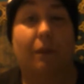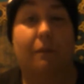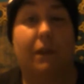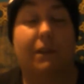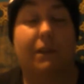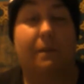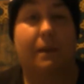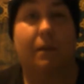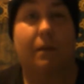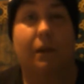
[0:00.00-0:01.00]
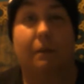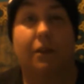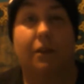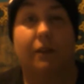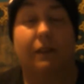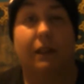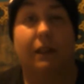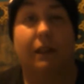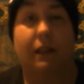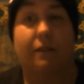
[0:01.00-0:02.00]
pcp went on maternity
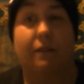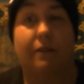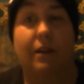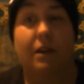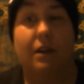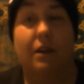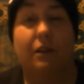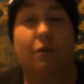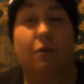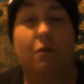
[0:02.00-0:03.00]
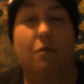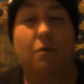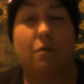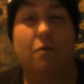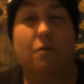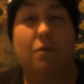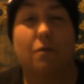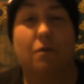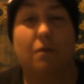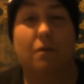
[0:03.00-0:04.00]
leave
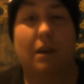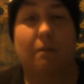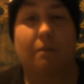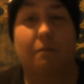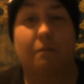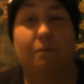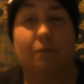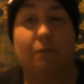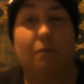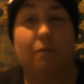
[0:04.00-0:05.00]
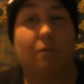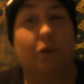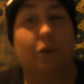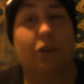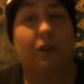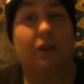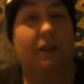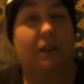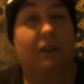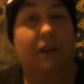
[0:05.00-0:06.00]
so i'm we're just kind of
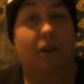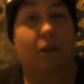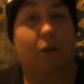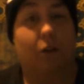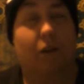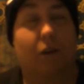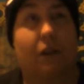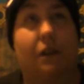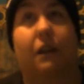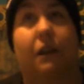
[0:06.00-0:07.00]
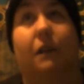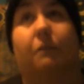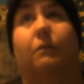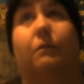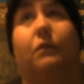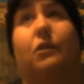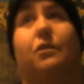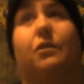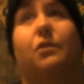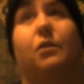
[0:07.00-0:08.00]
sitting on hold um,
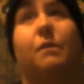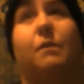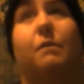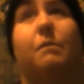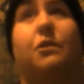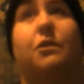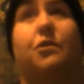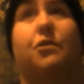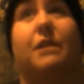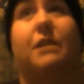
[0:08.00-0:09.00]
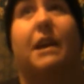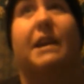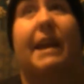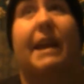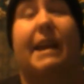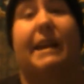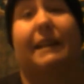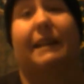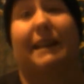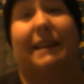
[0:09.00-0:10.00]
just so that we make sure that I can
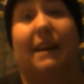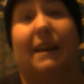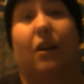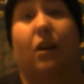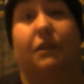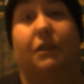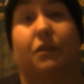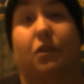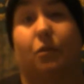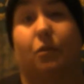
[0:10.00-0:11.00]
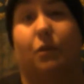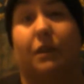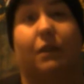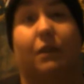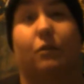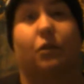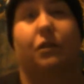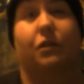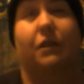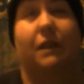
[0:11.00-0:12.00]
get on testosterone and they don't just
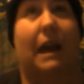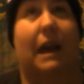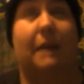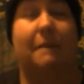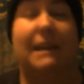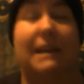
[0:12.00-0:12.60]
deny me.